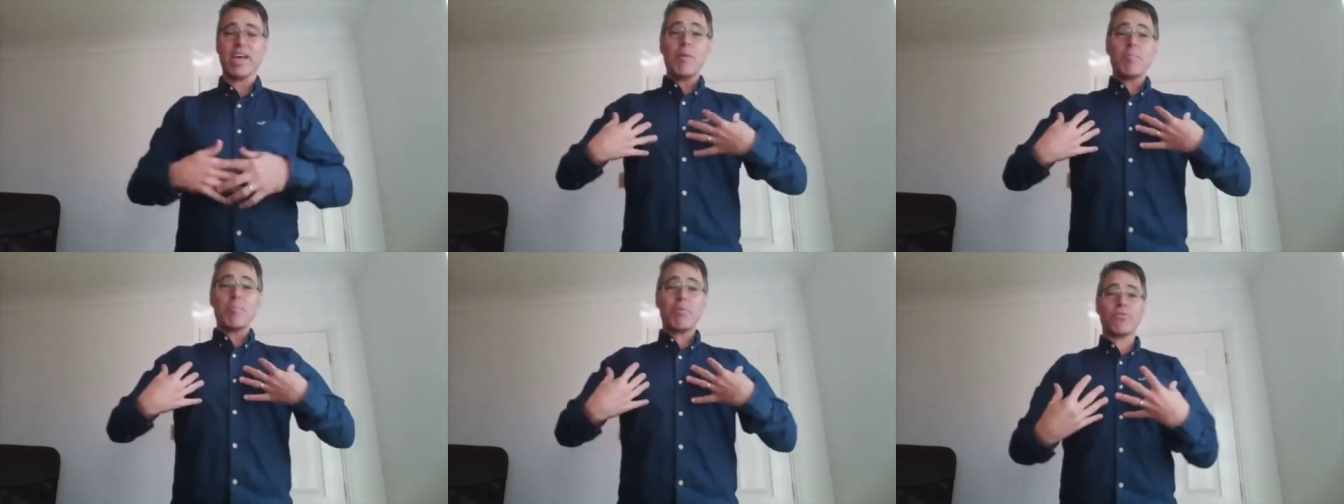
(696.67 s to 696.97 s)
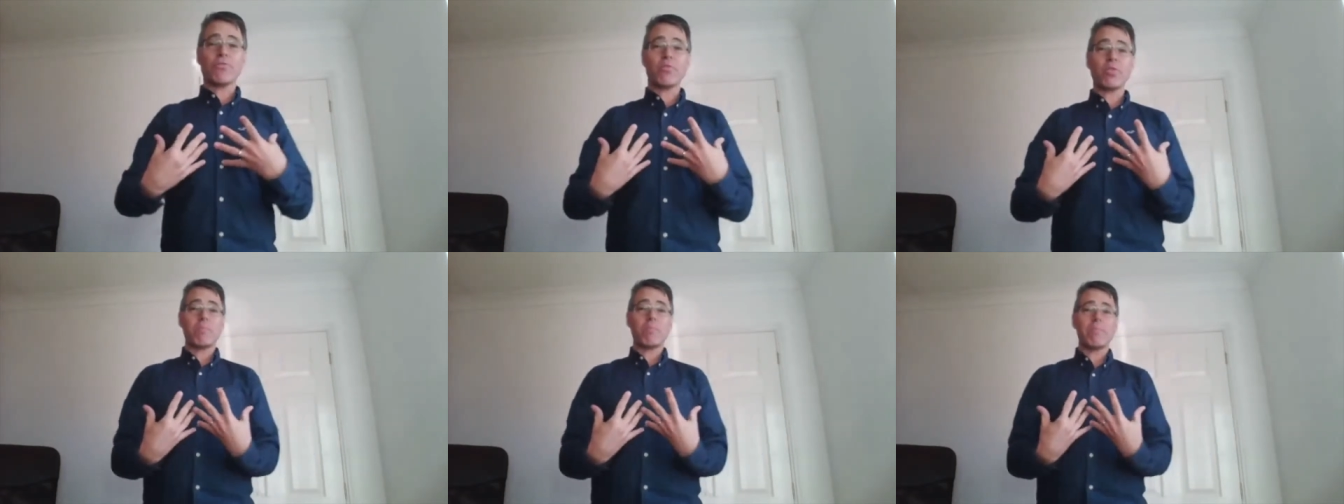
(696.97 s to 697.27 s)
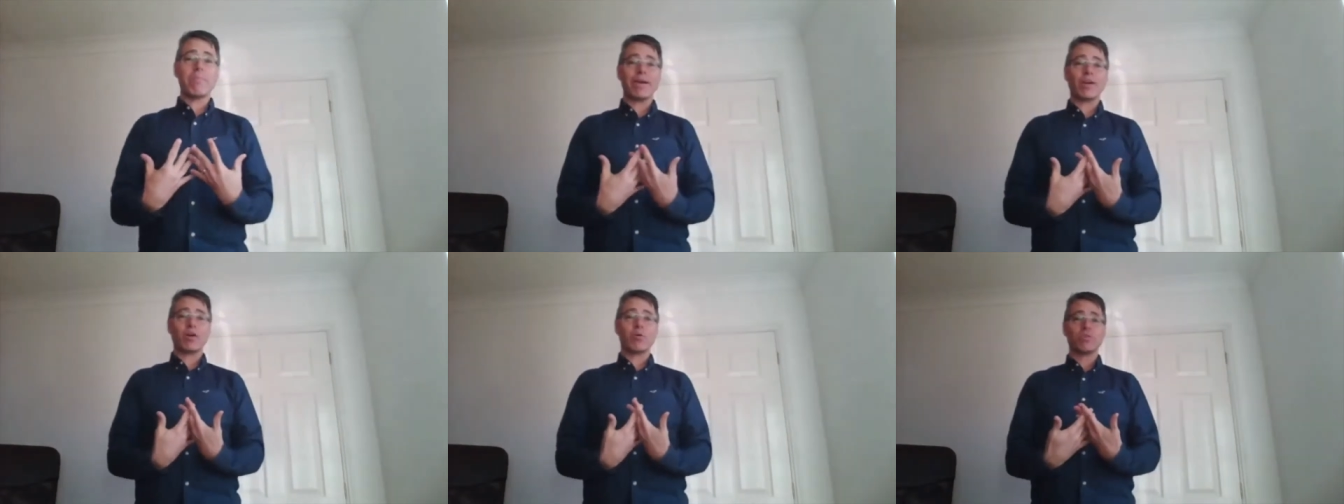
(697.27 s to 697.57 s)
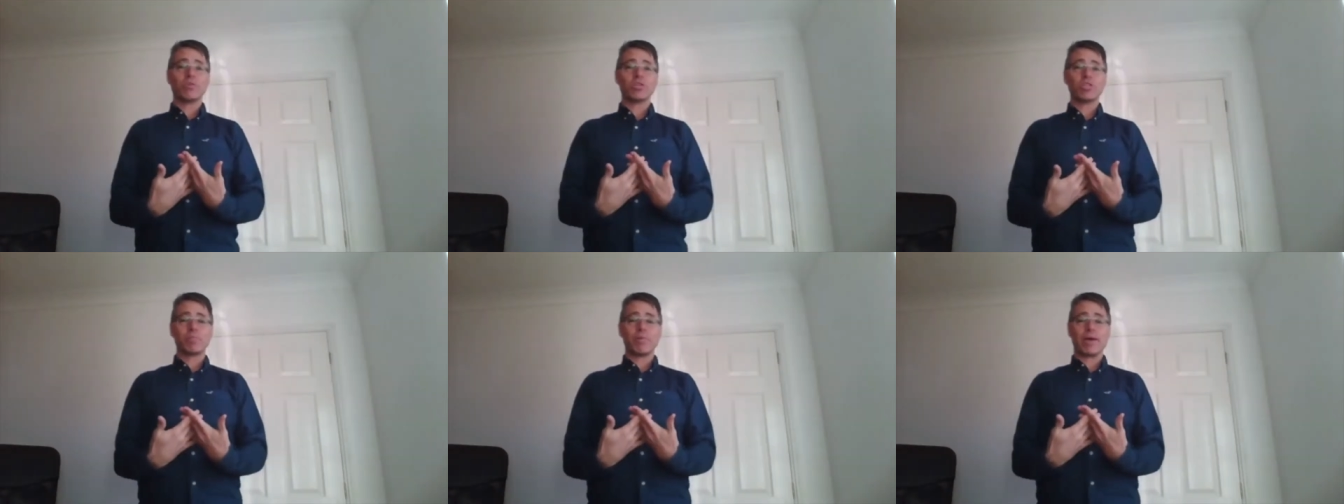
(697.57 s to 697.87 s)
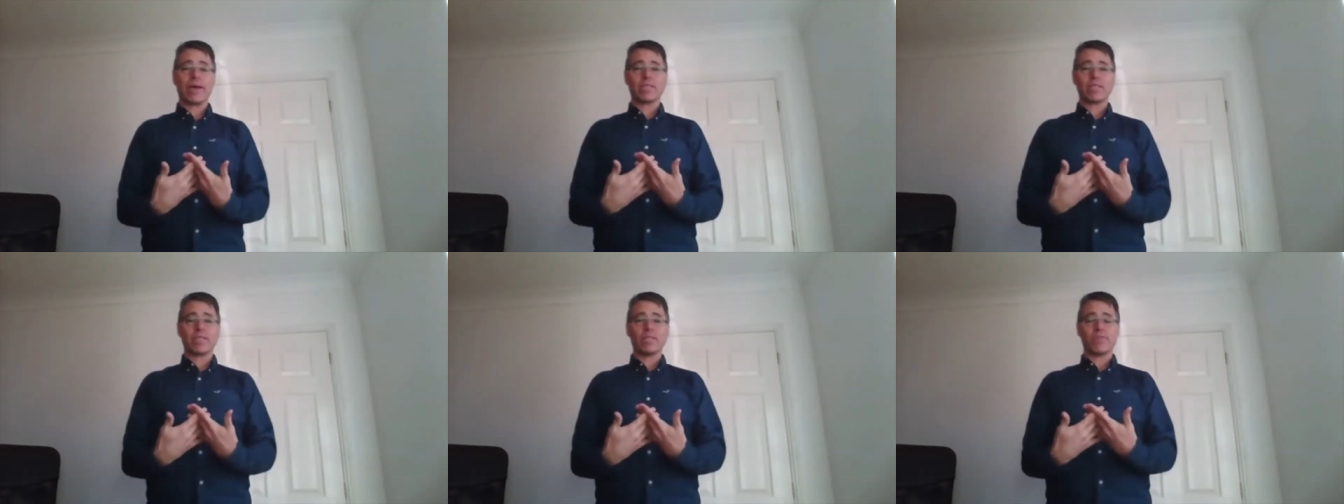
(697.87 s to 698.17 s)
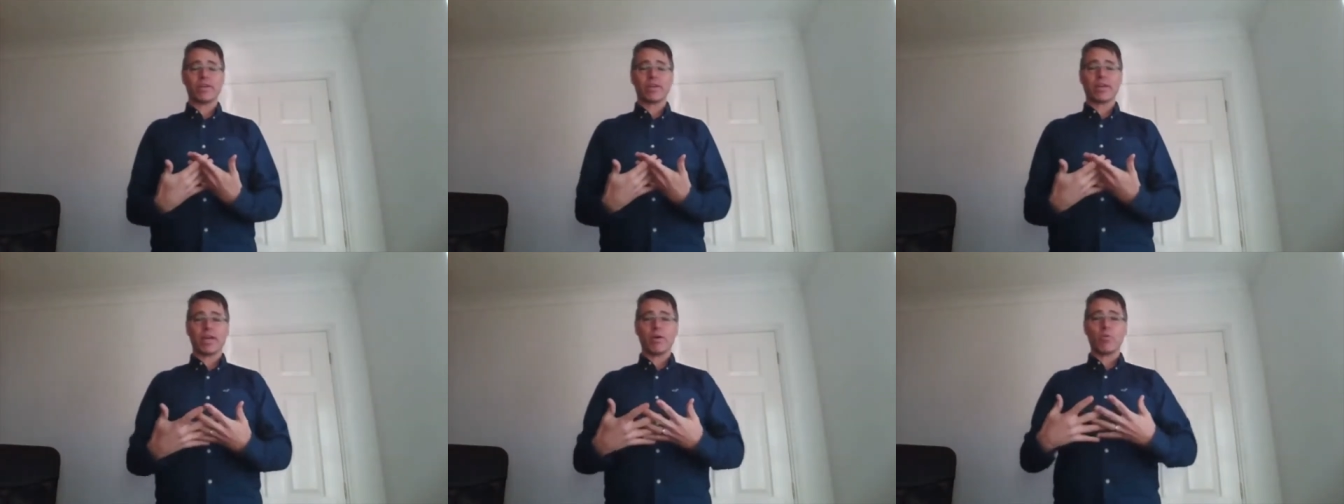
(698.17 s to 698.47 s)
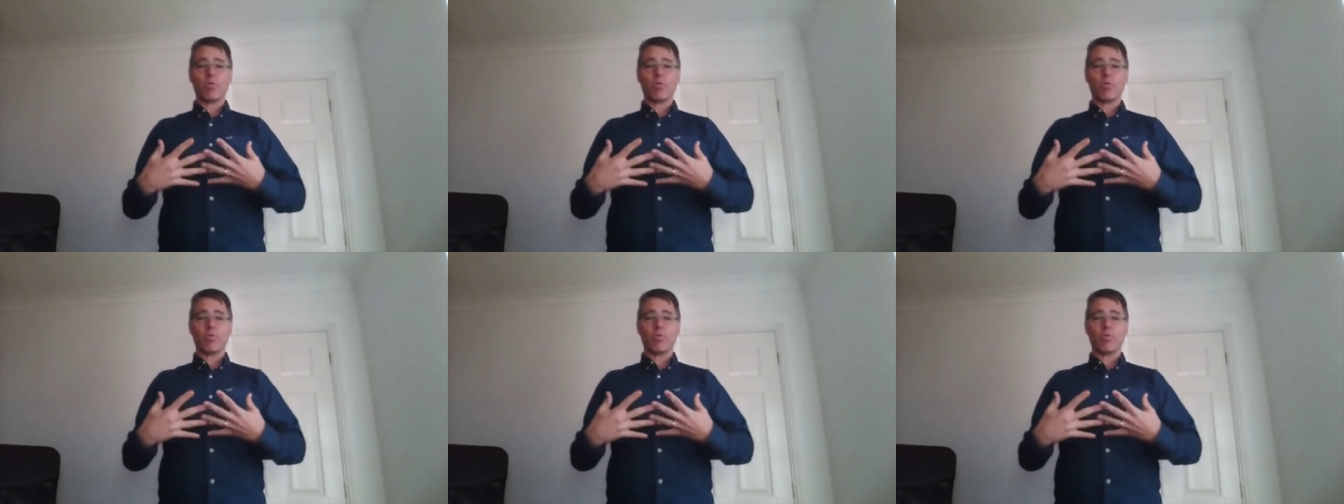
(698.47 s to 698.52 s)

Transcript: But from the male perspective, okay,